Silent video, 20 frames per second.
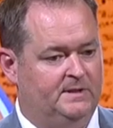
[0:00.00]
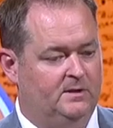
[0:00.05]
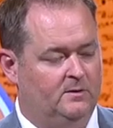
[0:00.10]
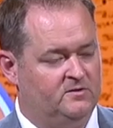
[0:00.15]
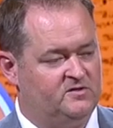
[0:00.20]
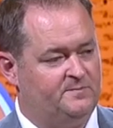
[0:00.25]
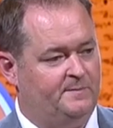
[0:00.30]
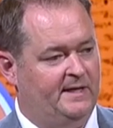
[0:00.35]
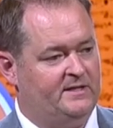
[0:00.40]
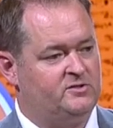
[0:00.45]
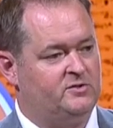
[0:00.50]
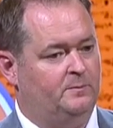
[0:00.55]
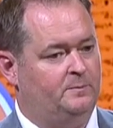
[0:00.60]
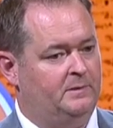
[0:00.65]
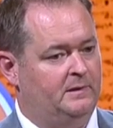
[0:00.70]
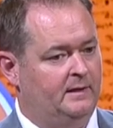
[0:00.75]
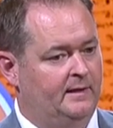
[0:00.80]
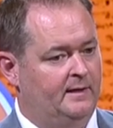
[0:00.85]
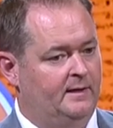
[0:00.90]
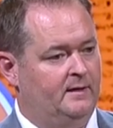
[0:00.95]
Special
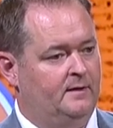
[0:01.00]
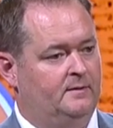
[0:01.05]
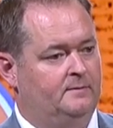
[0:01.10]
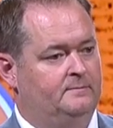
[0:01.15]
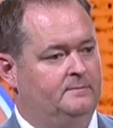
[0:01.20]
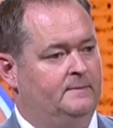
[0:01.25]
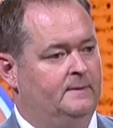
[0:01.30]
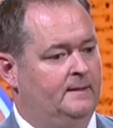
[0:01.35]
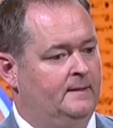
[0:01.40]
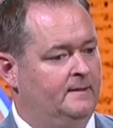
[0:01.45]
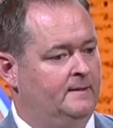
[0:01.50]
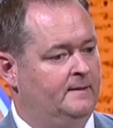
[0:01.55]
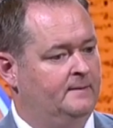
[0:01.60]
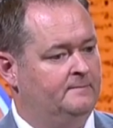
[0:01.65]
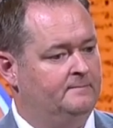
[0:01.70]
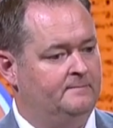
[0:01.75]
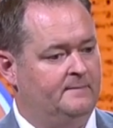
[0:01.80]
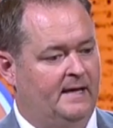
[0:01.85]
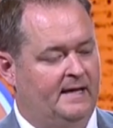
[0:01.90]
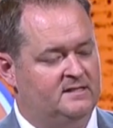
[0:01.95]
player,
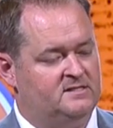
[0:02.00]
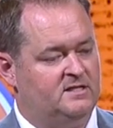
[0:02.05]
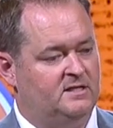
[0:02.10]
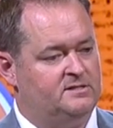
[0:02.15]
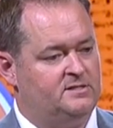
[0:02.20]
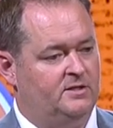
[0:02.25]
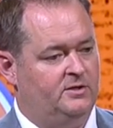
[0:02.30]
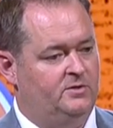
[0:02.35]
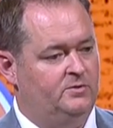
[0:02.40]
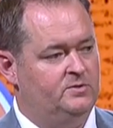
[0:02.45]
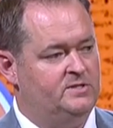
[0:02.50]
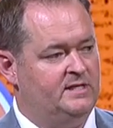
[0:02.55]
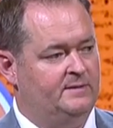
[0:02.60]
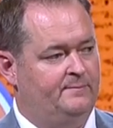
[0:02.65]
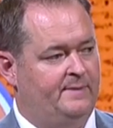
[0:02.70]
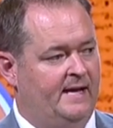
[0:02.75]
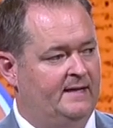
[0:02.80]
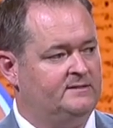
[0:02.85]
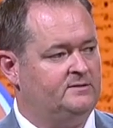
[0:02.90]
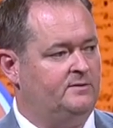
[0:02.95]
had such a huge
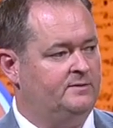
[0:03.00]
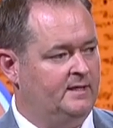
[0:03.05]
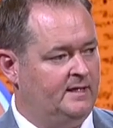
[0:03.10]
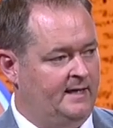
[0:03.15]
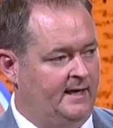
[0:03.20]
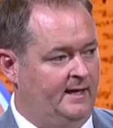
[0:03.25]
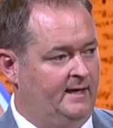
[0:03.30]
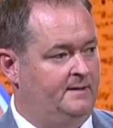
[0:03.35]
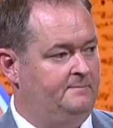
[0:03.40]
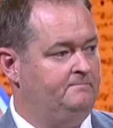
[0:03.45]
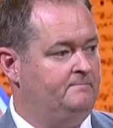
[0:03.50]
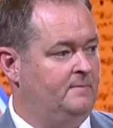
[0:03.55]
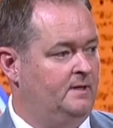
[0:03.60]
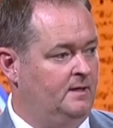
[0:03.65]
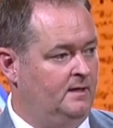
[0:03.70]
impact on the game